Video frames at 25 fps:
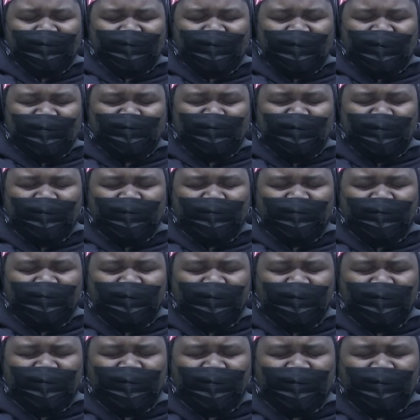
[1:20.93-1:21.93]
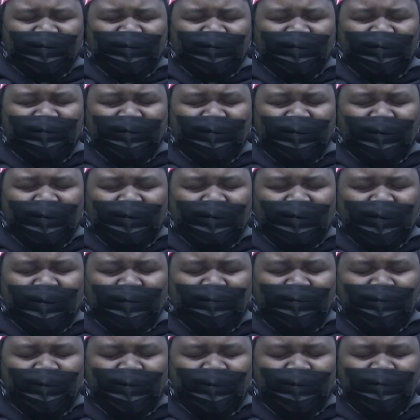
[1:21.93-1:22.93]
Number four,
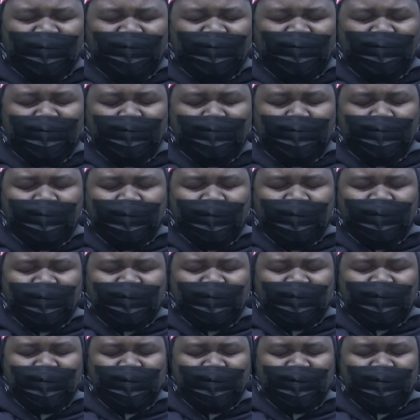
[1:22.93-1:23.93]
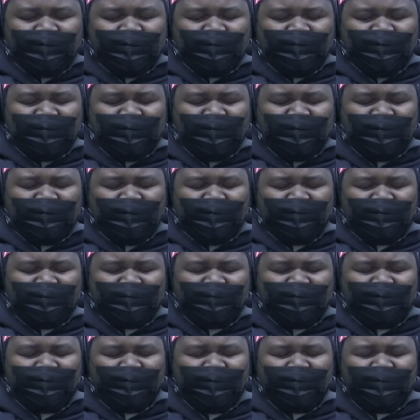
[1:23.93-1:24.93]
I'm gonna bring it to uh,
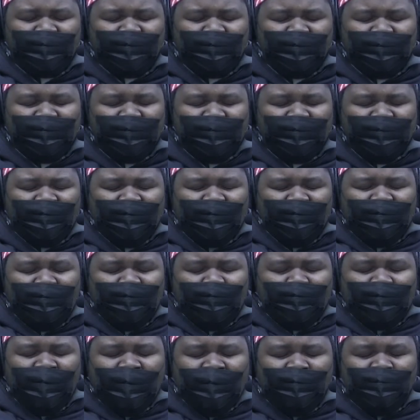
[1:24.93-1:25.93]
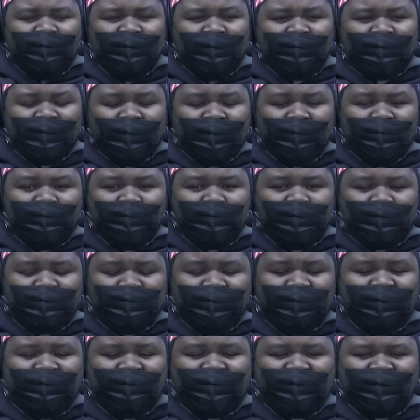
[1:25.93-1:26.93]
Papa Don't
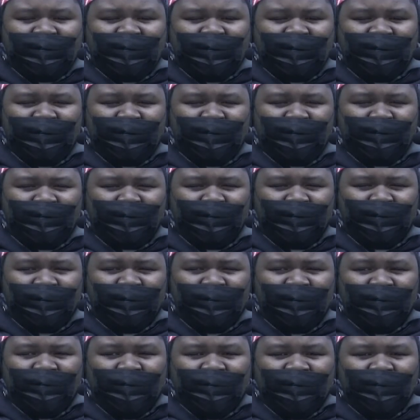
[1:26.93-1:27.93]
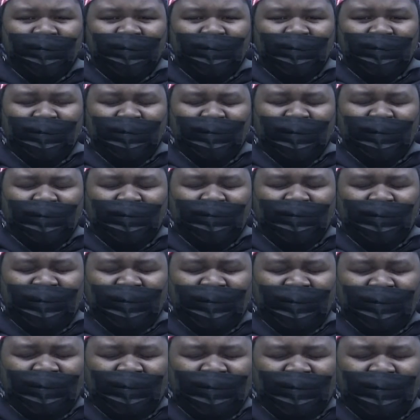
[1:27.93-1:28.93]
Preach.
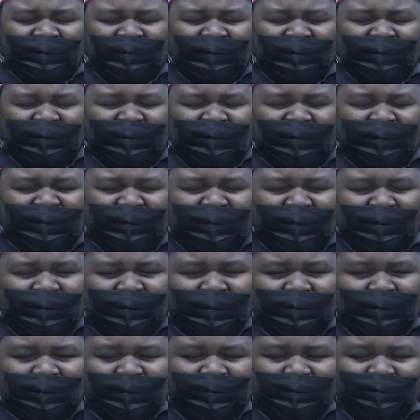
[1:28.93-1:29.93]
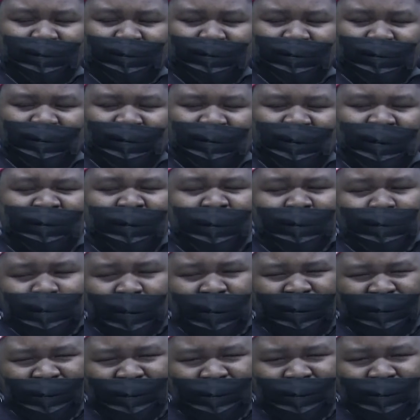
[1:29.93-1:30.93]
Well, David
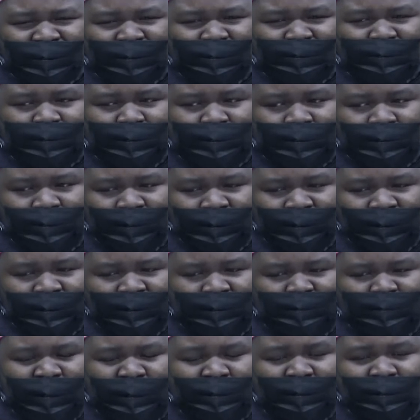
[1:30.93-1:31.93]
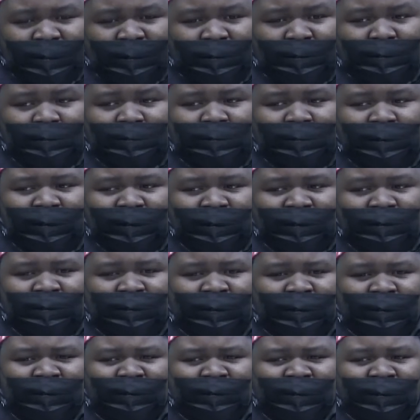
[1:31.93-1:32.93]
Bowie what Papa don't preach the
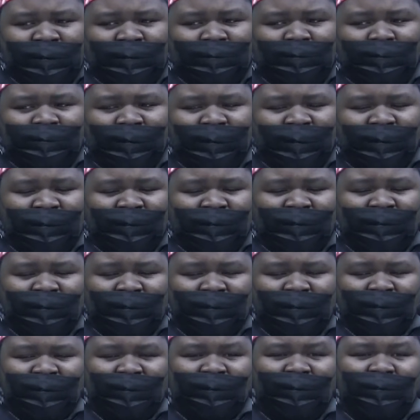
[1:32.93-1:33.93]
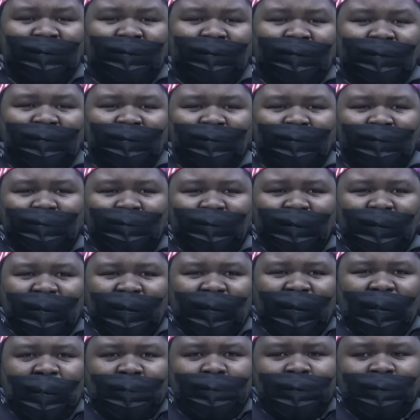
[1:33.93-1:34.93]
first time, but
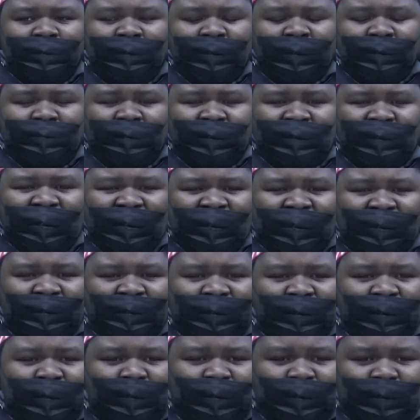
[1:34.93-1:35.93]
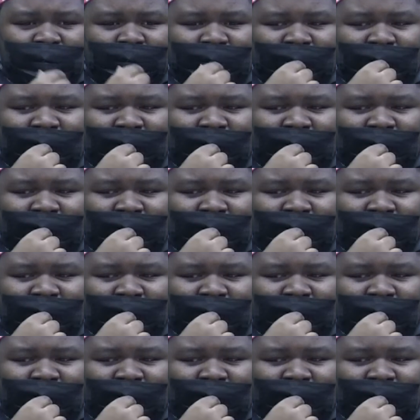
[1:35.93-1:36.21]
I prefer Madonna version